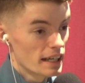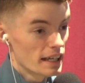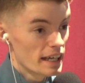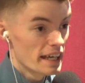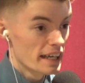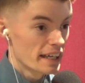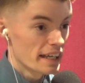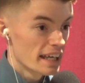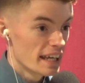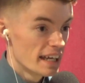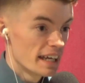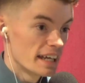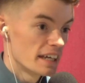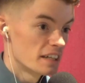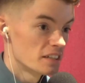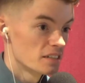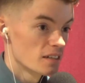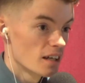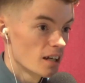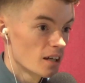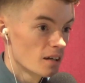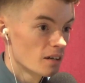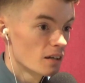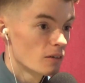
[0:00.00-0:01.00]
AKA
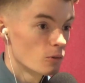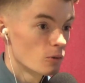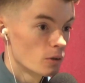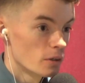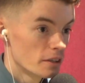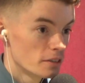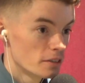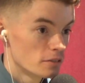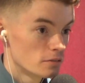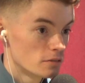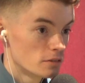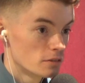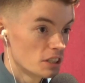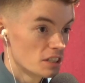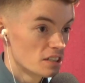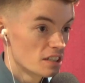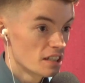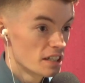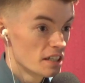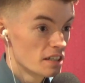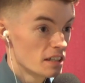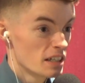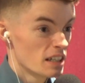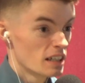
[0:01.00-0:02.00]
as well, with
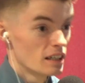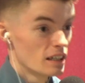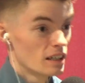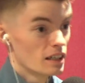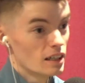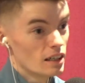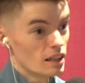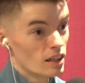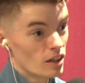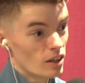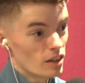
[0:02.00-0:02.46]
DC. Yeah.